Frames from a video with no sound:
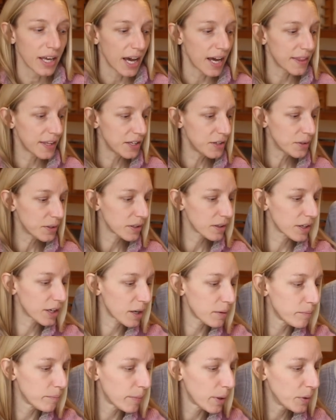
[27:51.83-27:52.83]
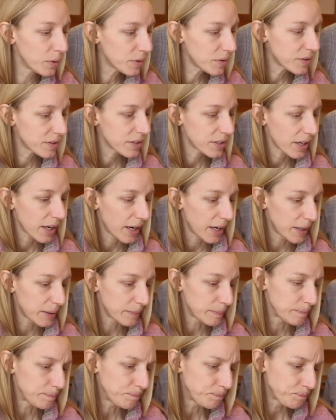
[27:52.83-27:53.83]
And then you can look at most,
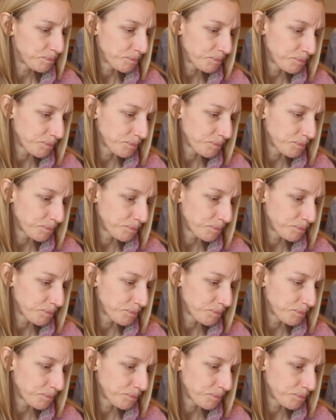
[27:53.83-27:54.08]
um,